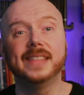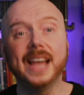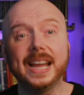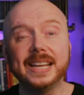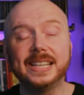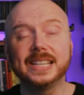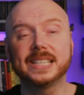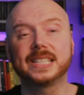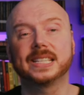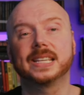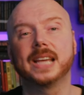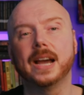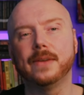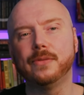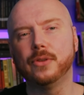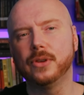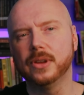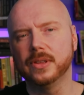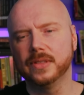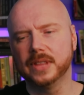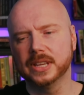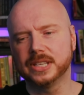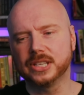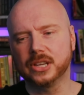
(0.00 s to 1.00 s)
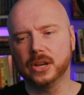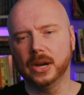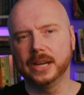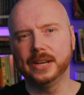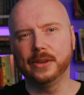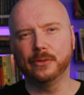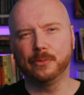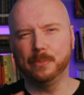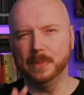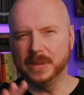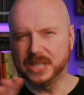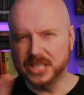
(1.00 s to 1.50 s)
They discover this kind
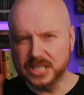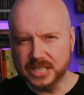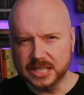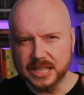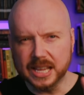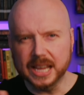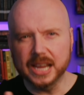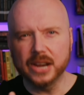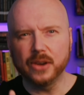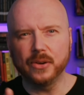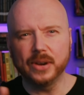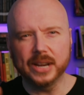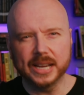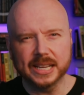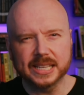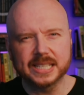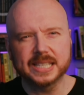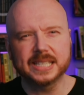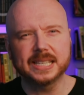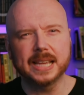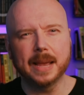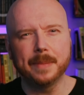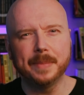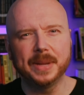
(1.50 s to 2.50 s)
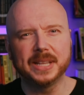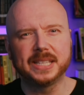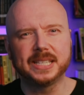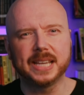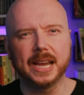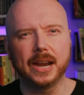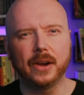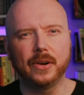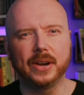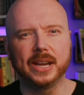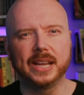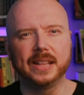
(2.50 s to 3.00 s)
of mysterious
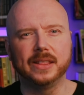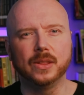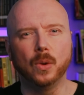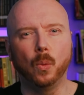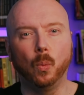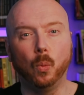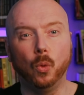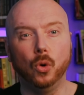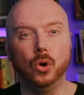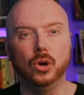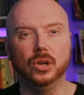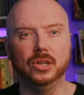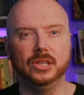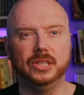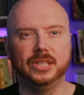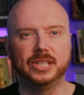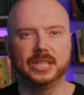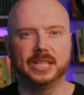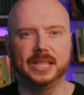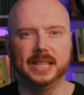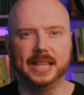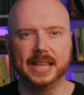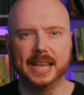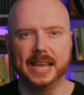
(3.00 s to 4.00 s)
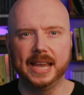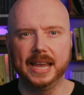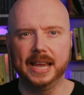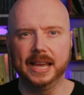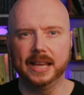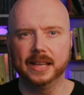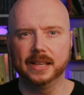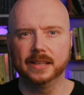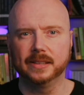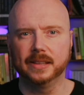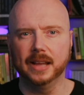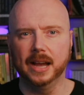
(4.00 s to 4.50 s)
cemetery in the woods
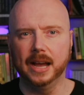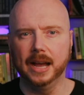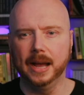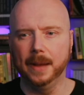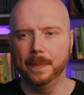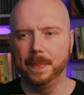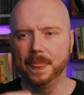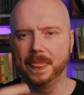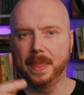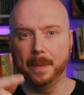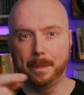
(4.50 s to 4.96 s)
near um,